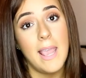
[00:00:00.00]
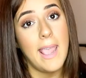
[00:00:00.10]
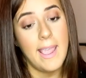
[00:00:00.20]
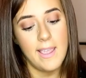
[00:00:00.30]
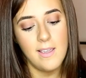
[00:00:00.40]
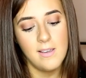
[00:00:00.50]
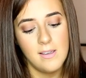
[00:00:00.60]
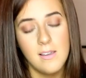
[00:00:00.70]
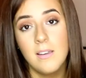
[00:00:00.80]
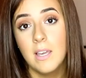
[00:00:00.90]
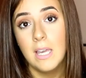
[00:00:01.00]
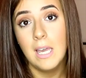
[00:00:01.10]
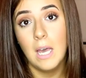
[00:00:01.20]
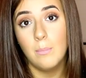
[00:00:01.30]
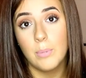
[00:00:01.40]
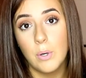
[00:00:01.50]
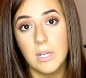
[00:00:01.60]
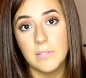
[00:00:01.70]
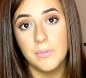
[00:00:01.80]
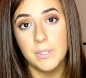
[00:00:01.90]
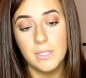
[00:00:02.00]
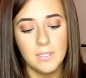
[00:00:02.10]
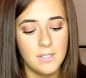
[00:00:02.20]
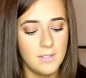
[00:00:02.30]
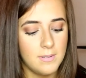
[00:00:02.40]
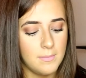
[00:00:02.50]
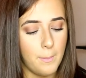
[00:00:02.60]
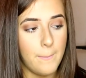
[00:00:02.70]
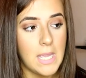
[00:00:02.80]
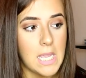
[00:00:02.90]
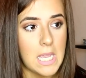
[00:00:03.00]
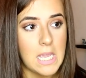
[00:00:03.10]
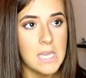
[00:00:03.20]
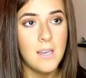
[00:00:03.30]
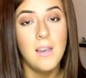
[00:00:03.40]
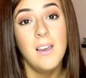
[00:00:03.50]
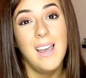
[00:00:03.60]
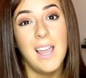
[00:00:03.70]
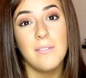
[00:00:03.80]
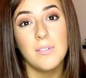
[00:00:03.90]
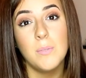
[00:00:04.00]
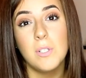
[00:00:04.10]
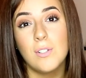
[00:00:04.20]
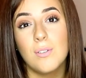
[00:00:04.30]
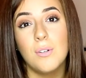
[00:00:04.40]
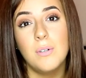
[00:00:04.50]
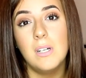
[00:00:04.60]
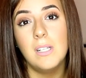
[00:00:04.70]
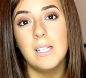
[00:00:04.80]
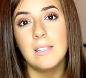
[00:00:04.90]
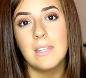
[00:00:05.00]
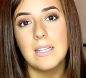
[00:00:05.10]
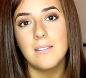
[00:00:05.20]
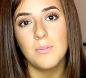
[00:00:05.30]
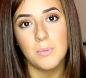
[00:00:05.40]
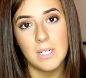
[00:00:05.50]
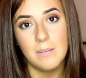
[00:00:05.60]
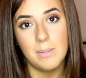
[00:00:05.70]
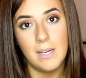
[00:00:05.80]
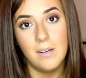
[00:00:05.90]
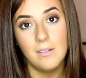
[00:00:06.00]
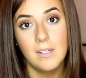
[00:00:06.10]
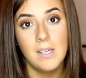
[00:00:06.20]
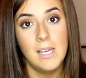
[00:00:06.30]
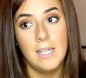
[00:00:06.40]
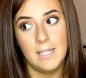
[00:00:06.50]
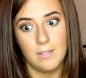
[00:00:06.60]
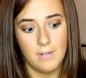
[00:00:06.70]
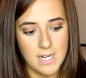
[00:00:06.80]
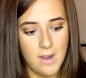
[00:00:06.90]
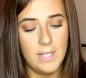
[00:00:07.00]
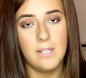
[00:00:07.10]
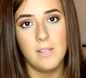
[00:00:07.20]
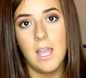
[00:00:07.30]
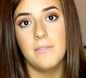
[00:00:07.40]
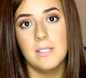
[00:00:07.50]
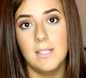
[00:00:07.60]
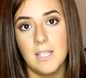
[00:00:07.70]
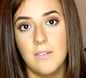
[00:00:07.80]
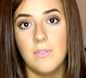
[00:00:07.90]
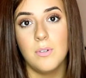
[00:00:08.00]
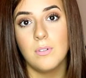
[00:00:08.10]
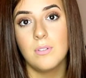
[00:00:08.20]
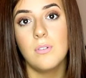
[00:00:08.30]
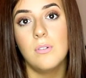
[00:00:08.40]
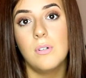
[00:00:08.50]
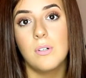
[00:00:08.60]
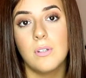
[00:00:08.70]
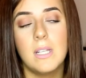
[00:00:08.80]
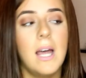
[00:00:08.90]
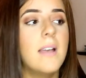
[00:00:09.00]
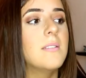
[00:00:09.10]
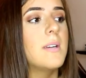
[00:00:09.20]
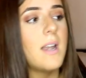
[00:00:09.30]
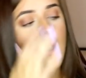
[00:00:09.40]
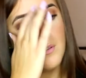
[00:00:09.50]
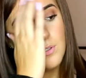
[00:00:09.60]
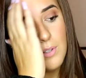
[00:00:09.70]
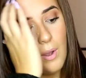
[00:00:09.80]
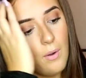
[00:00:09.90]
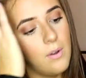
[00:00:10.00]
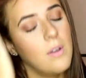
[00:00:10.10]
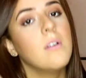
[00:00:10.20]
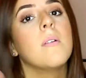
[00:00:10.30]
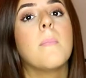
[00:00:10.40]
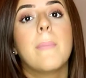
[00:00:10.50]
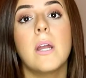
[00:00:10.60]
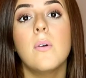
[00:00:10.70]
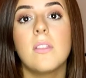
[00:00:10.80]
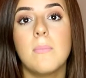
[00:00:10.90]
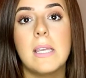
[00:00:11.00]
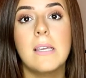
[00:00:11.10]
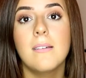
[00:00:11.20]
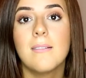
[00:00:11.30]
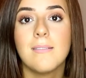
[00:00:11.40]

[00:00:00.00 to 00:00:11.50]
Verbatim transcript: A, I'm broke as fuck. B, I have so much school and things to worry about. Like right now I literally have to leave and go to school, go to class right now, so bear with me.